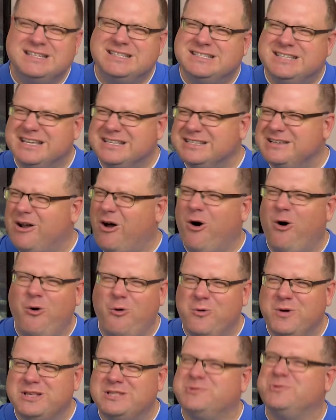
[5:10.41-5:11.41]
Doesn't
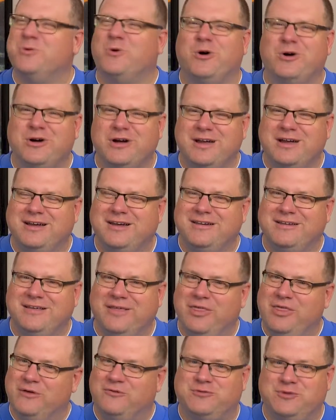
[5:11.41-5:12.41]
always work
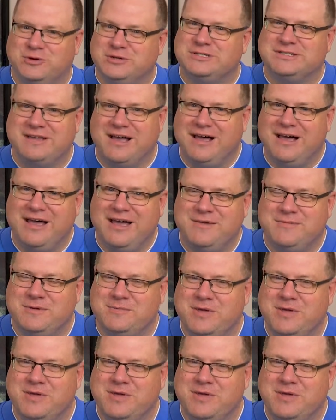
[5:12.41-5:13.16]
the first time,